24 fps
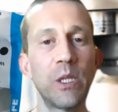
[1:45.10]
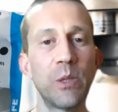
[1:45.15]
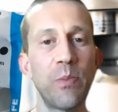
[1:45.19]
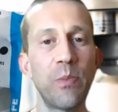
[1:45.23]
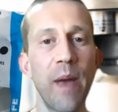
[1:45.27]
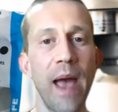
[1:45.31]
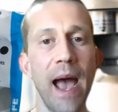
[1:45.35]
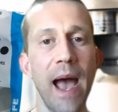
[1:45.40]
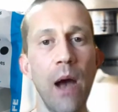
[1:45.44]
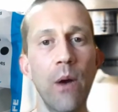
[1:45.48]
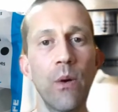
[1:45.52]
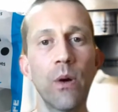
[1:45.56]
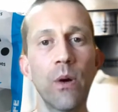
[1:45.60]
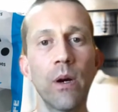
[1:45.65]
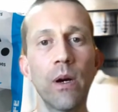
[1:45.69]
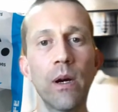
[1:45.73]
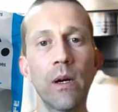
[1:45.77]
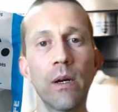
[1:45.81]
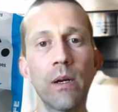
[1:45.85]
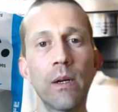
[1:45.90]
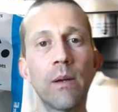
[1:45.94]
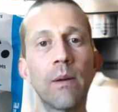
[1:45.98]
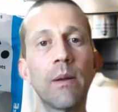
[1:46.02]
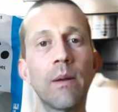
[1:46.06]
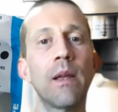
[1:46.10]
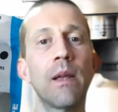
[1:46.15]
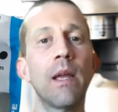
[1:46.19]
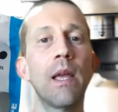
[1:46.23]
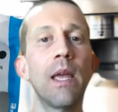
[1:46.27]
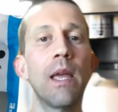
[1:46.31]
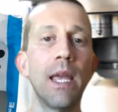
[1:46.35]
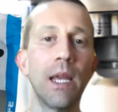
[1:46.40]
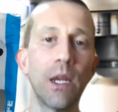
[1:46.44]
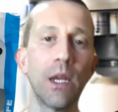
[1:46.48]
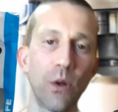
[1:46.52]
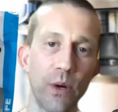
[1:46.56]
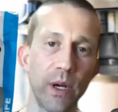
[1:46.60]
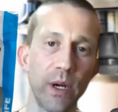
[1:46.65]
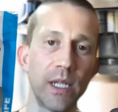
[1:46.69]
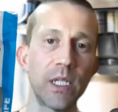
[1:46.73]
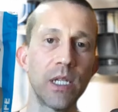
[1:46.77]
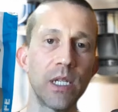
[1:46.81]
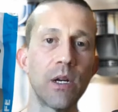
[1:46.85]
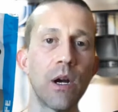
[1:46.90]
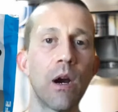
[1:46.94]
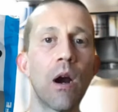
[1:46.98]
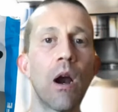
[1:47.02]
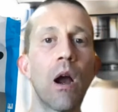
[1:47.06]
power,
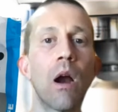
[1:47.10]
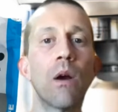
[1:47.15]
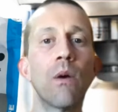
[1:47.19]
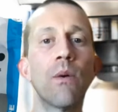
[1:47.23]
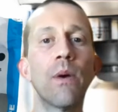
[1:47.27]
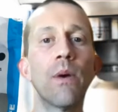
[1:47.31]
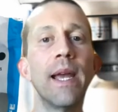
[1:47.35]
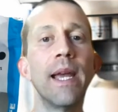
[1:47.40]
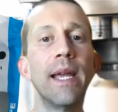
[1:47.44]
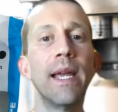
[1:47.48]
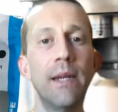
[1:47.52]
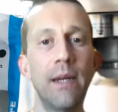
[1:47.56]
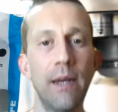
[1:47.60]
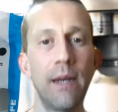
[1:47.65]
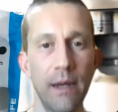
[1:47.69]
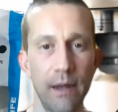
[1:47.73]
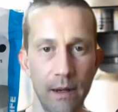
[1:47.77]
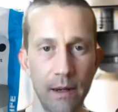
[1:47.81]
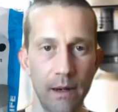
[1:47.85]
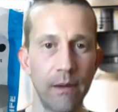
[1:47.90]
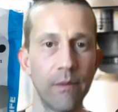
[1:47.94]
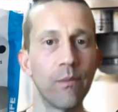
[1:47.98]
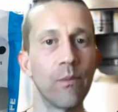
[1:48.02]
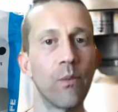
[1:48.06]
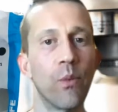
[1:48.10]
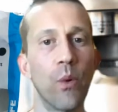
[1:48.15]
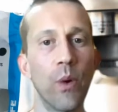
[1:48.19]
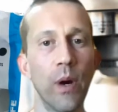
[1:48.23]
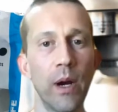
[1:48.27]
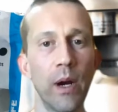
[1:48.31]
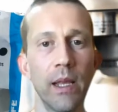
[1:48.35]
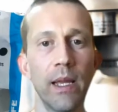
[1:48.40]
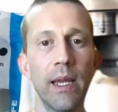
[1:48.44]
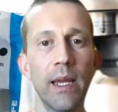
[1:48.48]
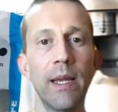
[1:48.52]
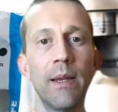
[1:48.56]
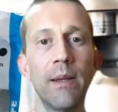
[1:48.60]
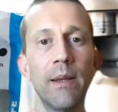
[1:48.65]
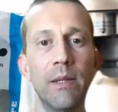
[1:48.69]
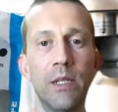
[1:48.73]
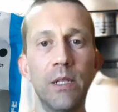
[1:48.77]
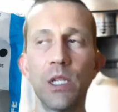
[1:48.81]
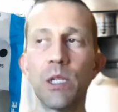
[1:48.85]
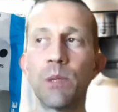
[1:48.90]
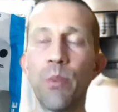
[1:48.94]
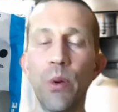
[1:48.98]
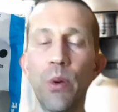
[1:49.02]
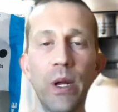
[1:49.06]
increasing our heart rate, really
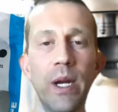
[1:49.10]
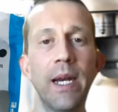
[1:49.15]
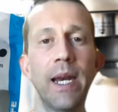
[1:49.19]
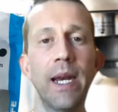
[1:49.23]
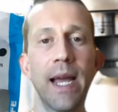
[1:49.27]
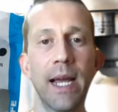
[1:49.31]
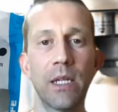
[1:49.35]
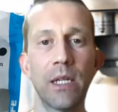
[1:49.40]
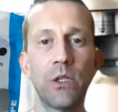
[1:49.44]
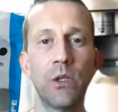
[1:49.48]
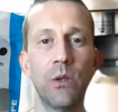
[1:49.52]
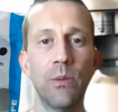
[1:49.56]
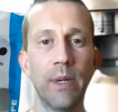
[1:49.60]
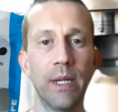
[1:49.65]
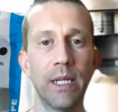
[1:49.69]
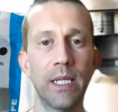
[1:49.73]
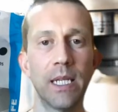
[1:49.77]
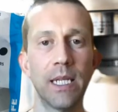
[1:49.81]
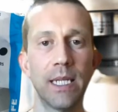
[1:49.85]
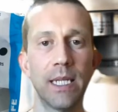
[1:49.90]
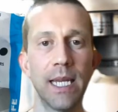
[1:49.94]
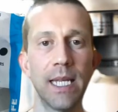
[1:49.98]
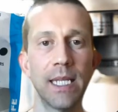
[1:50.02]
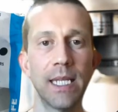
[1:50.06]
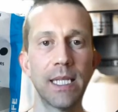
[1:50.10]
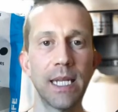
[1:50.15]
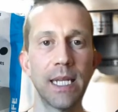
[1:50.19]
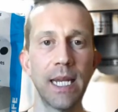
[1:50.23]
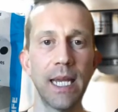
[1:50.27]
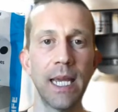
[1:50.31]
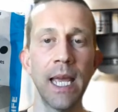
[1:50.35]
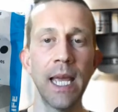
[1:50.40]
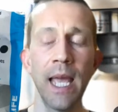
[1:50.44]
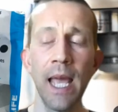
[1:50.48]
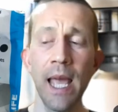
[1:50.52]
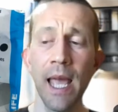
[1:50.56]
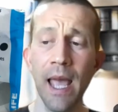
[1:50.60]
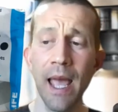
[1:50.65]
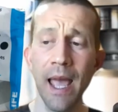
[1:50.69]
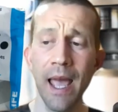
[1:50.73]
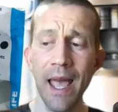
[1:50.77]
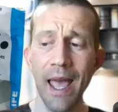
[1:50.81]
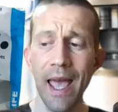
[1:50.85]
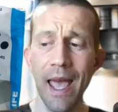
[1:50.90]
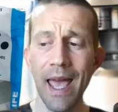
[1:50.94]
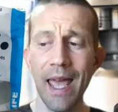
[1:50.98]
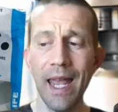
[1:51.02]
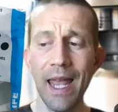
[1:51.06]
just putting out too much intensity.
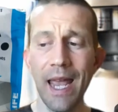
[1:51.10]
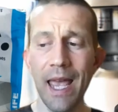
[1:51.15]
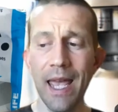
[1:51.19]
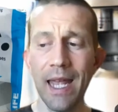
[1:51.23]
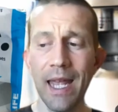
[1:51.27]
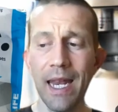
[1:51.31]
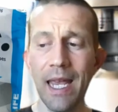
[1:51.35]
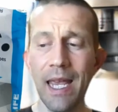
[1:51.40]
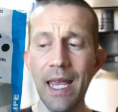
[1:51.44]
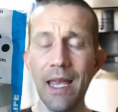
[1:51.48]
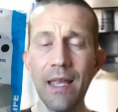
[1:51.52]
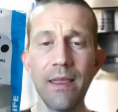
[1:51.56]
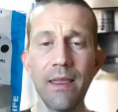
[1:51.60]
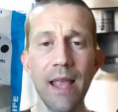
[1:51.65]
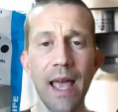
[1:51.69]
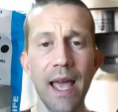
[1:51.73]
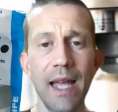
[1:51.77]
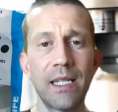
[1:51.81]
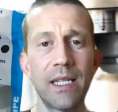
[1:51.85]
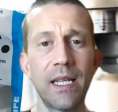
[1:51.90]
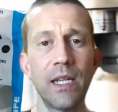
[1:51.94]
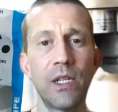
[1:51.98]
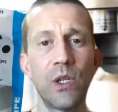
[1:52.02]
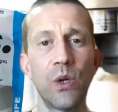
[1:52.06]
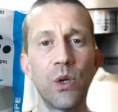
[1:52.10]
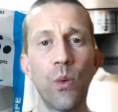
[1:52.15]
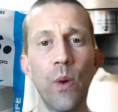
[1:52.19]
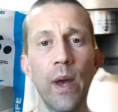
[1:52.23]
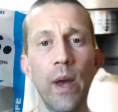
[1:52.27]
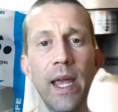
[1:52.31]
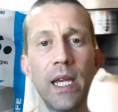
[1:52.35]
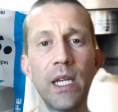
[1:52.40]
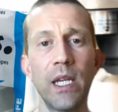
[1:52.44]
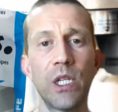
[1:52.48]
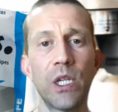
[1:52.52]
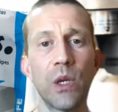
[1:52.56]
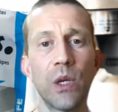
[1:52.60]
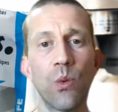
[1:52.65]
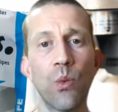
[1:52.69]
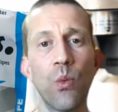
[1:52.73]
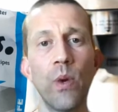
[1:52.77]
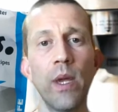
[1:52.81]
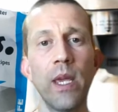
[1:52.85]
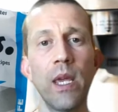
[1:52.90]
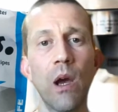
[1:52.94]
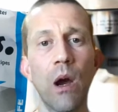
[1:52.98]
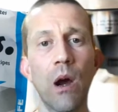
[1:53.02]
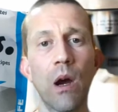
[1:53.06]
And in that situation,
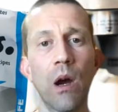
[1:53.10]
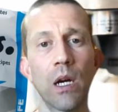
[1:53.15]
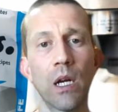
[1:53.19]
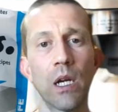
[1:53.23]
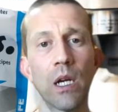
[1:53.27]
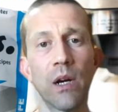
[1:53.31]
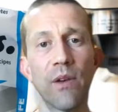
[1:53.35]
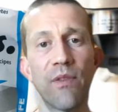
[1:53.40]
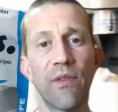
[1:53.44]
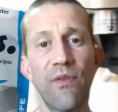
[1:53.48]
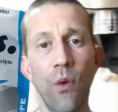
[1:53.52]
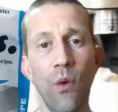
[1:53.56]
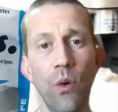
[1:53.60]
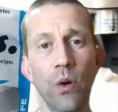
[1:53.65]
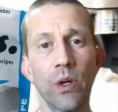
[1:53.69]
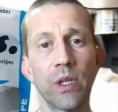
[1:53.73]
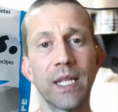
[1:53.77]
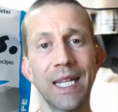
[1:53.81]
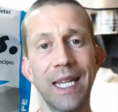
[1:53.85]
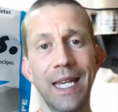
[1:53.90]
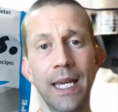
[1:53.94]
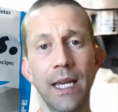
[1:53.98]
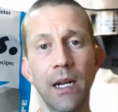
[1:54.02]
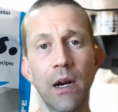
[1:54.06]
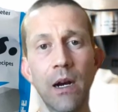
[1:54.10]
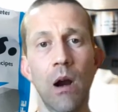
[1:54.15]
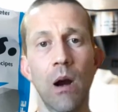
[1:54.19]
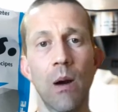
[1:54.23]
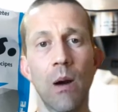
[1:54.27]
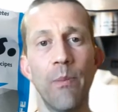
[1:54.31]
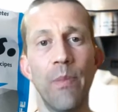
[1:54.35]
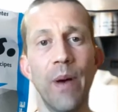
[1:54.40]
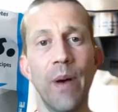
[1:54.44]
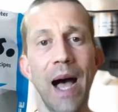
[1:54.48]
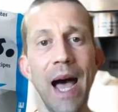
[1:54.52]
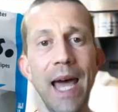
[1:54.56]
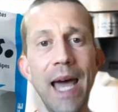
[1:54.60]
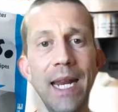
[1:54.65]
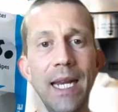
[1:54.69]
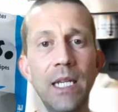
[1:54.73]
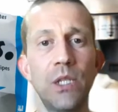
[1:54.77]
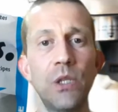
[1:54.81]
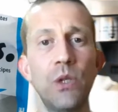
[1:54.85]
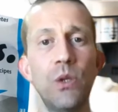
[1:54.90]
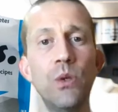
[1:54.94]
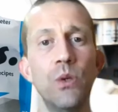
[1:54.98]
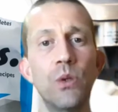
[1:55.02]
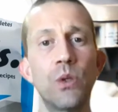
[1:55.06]
we are going to force, again, our body
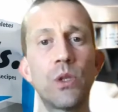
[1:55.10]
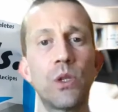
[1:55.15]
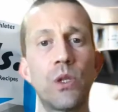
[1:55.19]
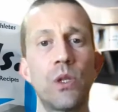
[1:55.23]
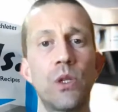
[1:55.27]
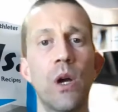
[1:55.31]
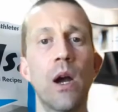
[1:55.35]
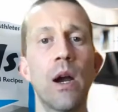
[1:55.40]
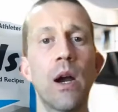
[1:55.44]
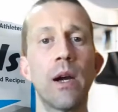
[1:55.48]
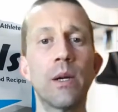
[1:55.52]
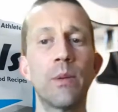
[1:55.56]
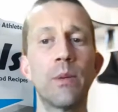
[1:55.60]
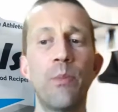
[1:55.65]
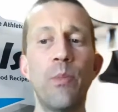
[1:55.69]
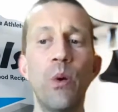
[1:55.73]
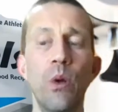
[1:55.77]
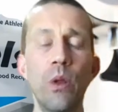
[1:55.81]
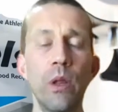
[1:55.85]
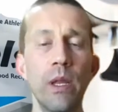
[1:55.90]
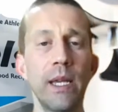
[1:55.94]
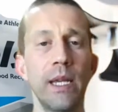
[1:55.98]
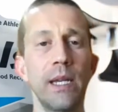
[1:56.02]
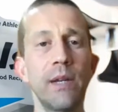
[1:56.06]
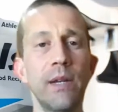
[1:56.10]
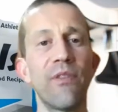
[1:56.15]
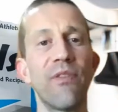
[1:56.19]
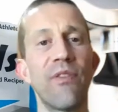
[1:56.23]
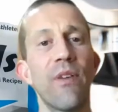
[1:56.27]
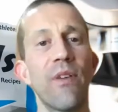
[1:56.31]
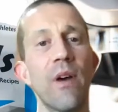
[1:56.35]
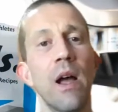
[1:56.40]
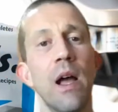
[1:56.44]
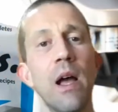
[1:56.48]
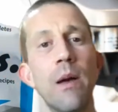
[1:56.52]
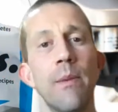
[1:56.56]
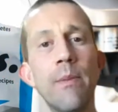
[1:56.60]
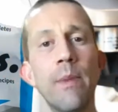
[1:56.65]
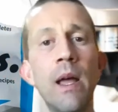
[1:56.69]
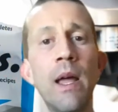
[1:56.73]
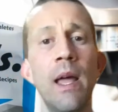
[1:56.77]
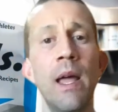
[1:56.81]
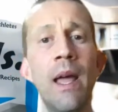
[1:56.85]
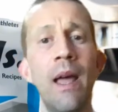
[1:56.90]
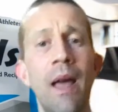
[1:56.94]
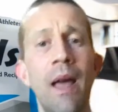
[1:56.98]
to start pulling from